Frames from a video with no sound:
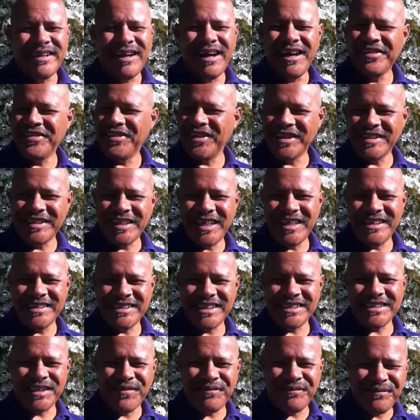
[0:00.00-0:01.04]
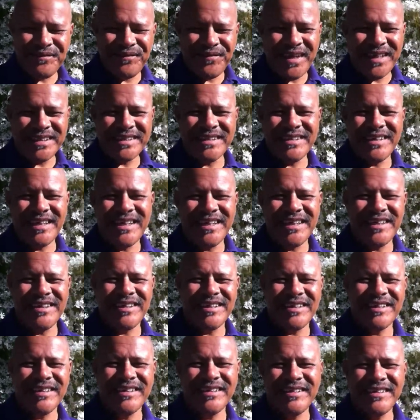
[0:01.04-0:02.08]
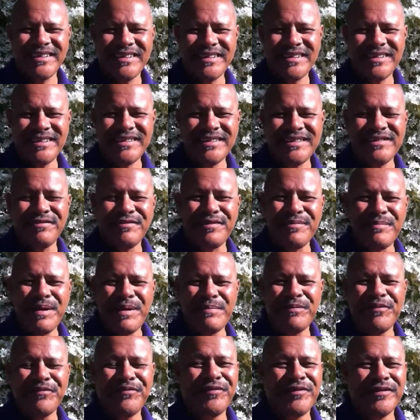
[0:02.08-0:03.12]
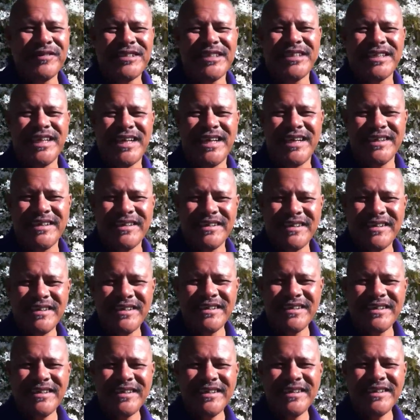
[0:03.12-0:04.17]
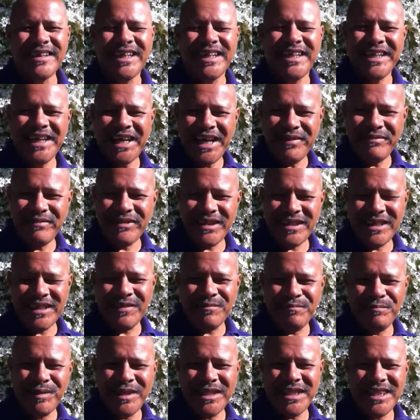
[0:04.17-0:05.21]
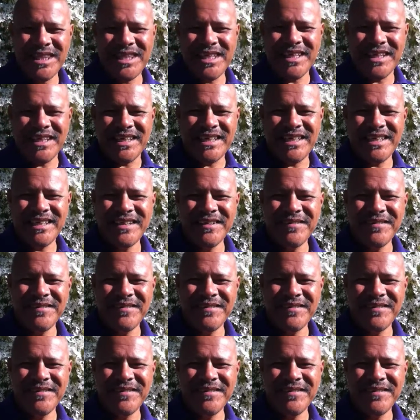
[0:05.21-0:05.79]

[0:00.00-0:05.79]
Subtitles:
I think that is just a fascinating thing to remember for today, that everything we think,